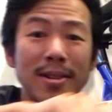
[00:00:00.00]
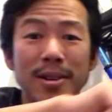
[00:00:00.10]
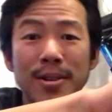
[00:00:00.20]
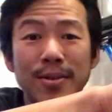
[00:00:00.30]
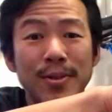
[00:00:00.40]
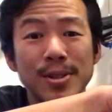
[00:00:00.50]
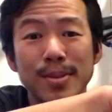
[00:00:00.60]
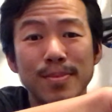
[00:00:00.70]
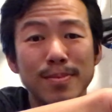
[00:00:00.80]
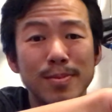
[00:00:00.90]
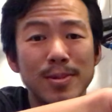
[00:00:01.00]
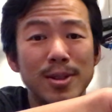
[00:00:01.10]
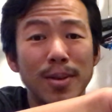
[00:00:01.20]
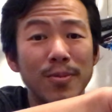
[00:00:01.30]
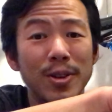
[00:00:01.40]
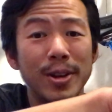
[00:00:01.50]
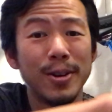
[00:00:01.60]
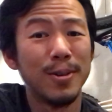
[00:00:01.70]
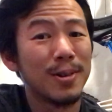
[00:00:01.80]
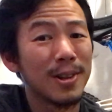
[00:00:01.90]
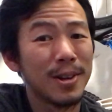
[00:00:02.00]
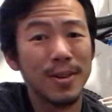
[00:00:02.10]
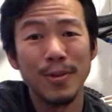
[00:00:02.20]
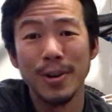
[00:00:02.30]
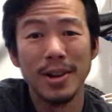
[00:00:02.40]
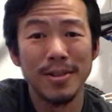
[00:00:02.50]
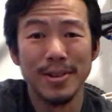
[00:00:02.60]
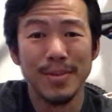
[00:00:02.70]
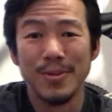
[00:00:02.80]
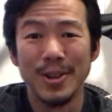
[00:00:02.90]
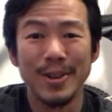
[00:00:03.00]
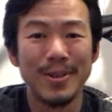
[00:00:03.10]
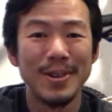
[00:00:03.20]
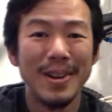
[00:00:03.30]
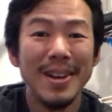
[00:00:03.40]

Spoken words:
Click here for some dumb video, click here for another dumb video.